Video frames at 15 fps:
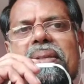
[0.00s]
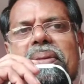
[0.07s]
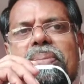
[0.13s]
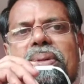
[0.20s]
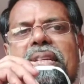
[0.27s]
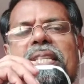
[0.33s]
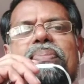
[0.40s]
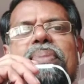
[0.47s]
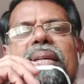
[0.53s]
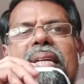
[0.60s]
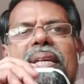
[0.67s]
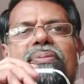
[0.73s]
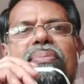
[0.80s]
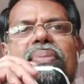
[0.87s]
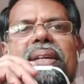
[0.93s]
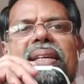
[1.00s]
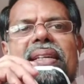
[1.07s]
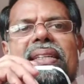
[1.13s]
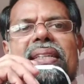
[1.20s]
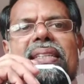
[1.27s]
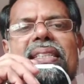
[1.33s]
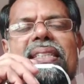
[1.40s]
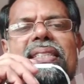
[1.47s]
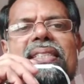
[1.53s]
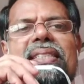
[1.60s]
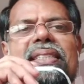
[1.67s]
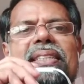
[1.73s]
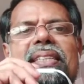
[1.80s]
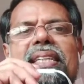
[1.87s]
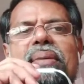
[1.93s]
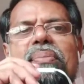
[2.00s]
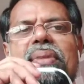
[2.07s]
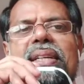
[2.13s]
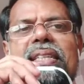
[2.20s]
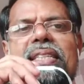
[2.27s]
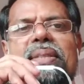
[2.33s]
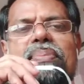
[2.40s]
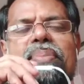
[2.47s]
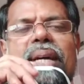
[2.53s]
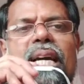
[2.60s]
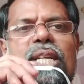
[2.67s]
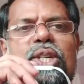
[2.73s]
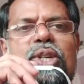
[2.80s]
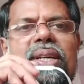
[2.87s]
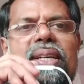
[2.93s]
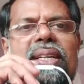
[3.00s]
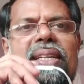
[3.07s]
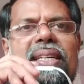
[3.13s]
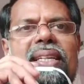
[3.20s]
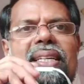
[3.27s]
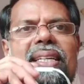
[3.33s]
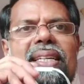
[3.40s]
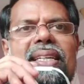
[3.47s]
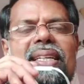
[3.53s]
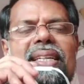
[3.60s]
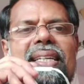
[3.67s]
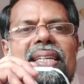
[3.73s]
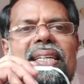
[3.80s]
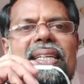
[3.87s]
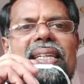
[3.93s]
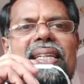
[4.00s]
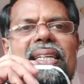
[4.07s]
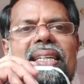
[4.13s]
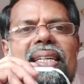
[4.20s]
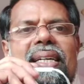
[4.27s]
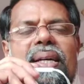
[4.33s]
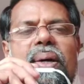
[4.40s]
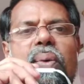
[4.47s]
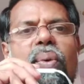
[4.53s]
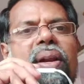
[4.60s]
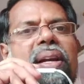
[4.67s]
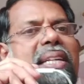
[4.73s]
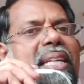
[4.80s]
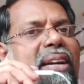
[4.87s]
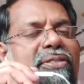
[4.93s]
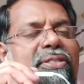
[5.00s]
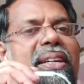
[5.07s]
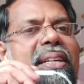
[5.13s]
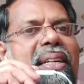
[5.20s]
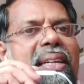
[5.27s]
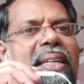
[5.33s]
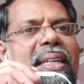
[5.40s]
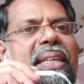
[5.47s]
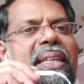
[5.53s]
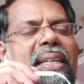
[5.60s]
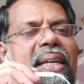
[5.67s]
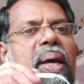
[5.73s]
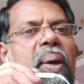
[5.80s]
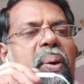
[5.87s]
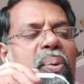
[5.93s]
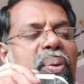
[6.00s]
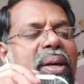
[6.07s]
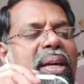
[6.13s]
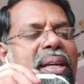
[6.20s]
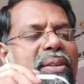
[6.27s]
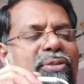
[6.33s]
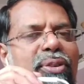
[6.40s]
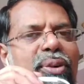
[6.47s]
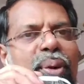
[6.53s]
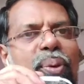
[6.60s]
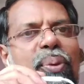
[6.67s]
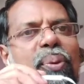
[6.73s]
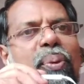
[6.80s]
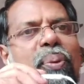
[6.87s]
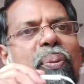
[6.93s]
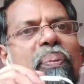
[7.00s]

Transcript: please believe me, this 30 minutes magic will definitely work for you.